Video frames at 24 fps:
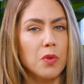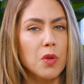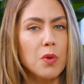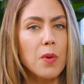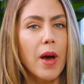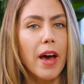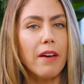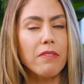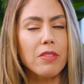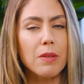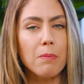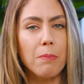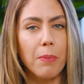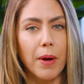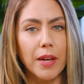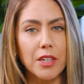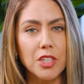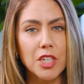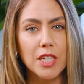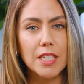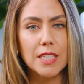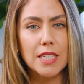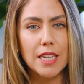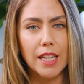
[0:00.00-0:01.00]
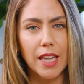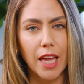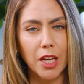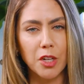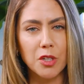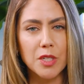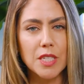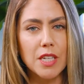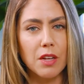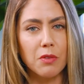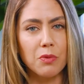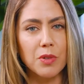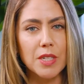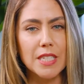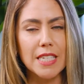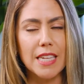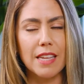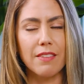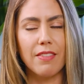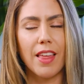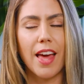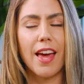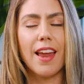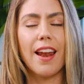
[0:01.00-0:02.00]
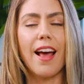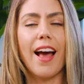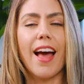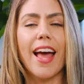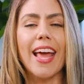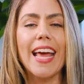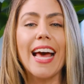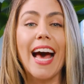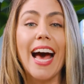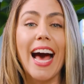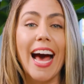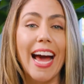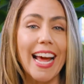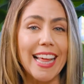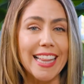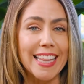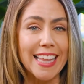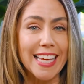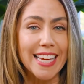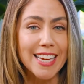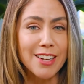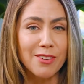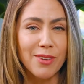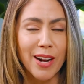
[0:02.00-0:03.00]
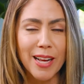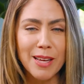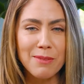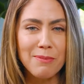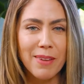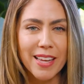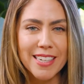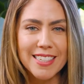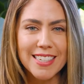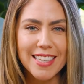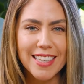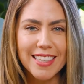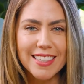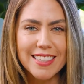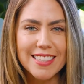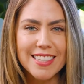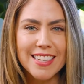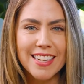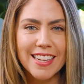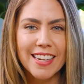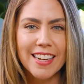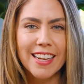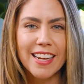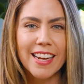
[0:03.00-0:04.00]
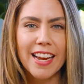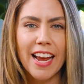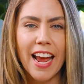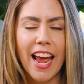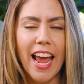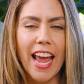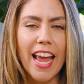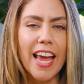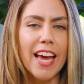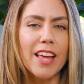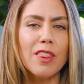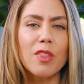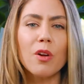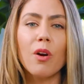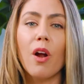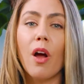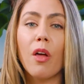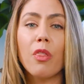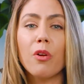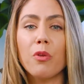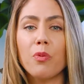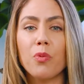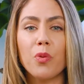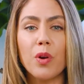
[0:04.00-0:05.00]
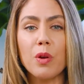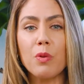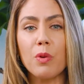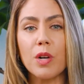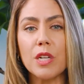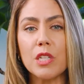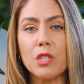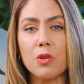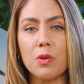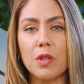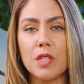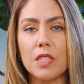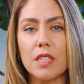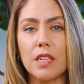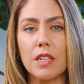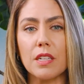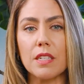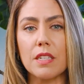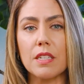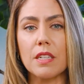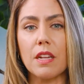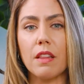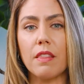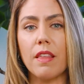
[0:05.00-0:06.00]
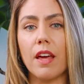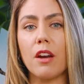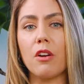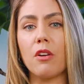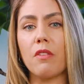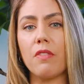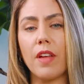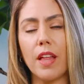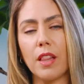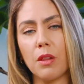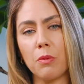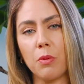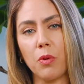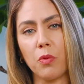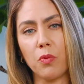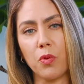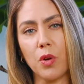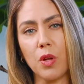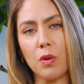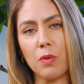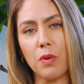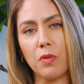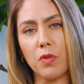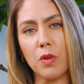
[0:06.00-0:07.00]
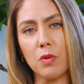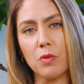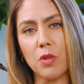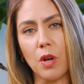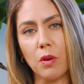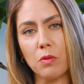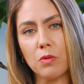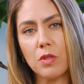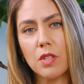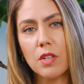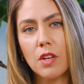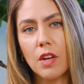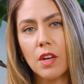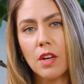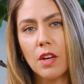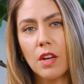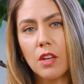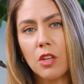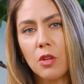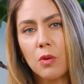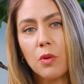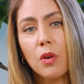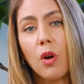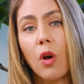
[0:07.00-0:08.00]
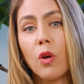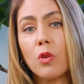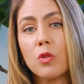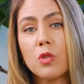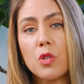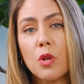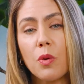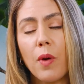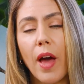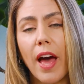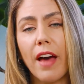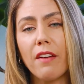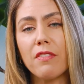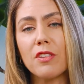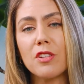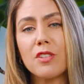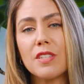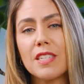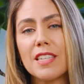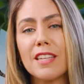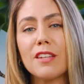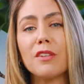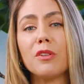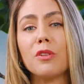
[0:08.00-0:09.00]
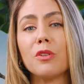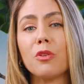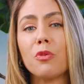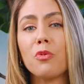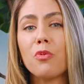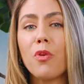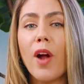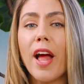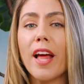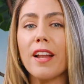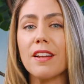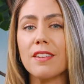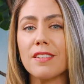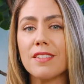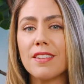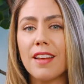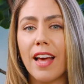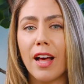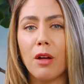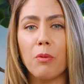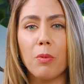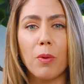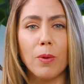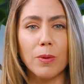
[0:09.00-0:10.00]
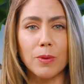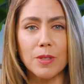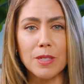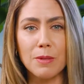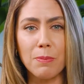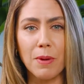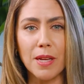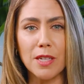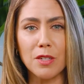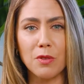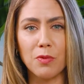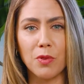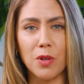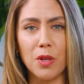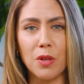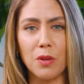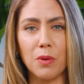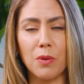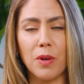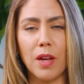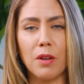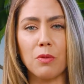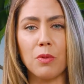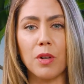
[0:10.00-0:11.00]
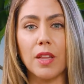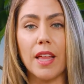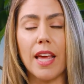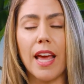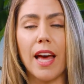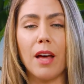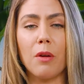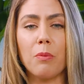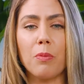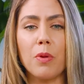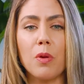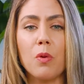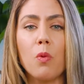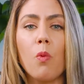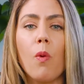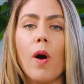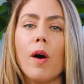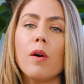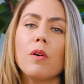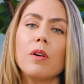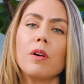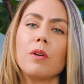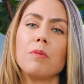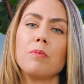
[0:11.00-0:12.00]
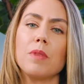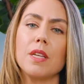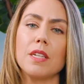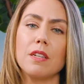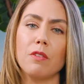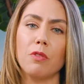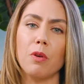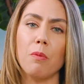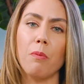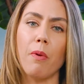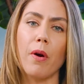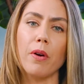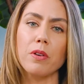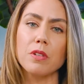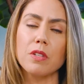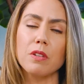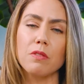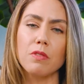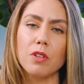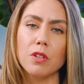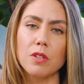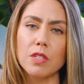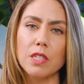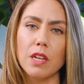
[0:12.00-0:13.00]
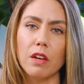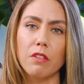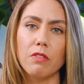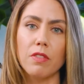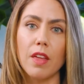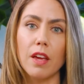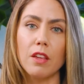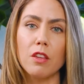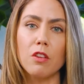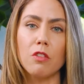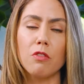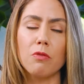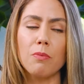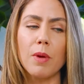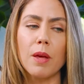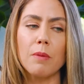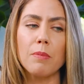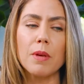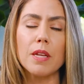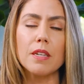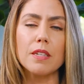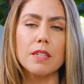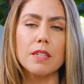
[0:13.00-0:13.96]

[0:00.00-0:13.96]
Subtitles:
if you have the budget to let yourself receive that, I highly recommend it. And there are other free resources that are available for you if you don't. You can also have a skilled friend help hold space for you and really help you welcome the different parts of yourself that you've maybe